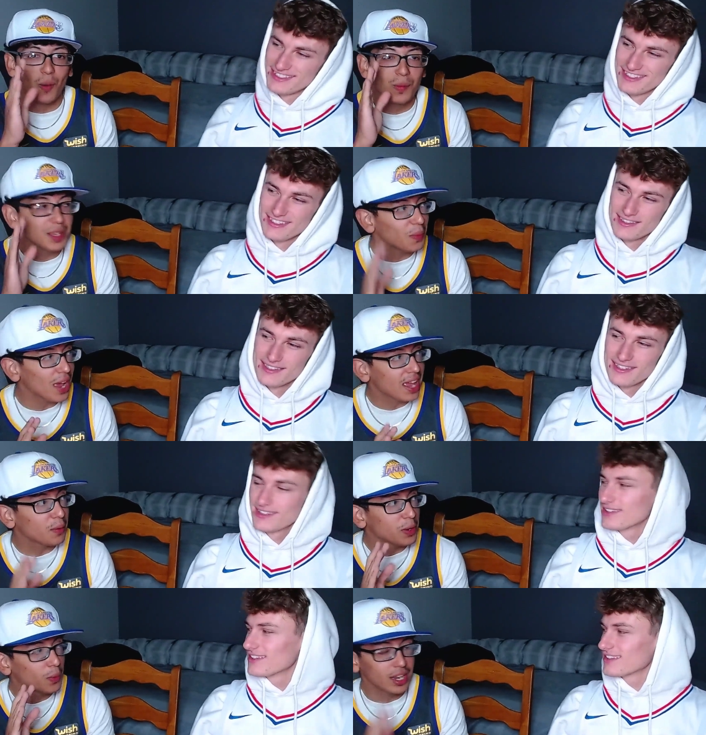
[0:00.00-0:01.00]
Speaker 1: only
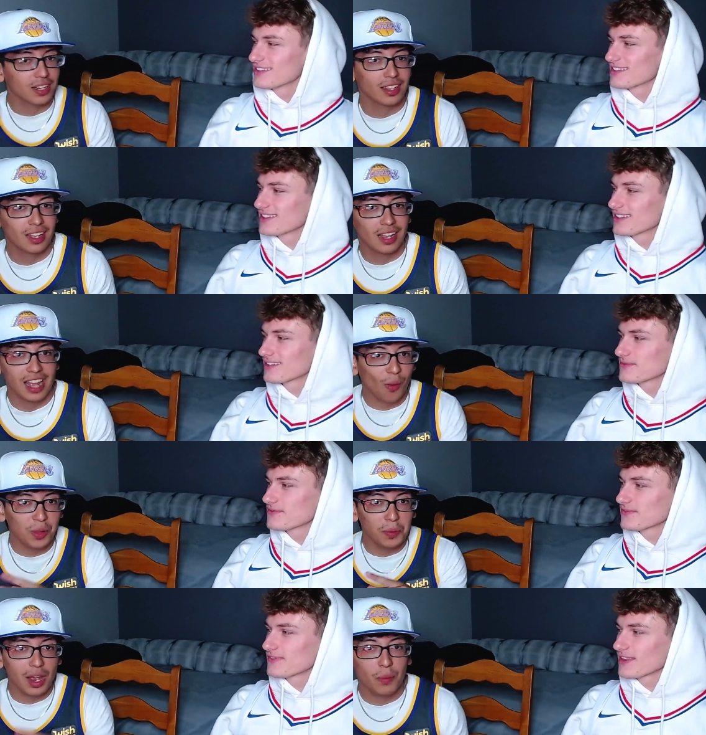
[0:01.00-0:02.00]
way we win.
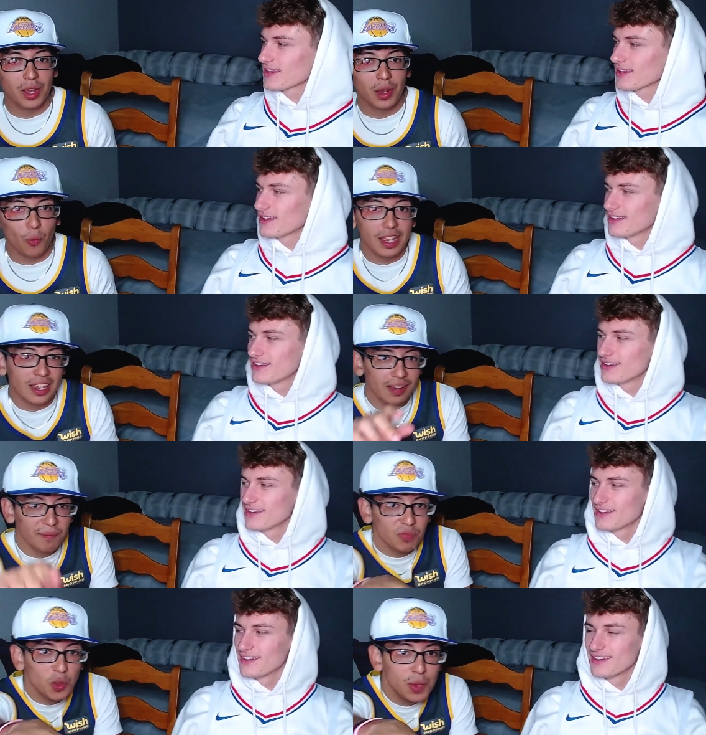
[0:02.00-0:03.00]
Only way we
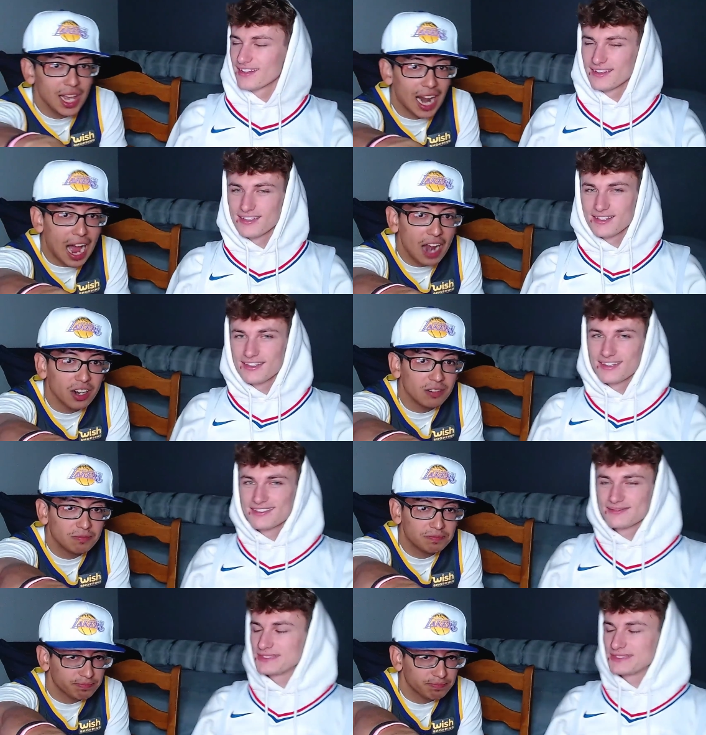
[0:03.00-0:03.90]
get higher.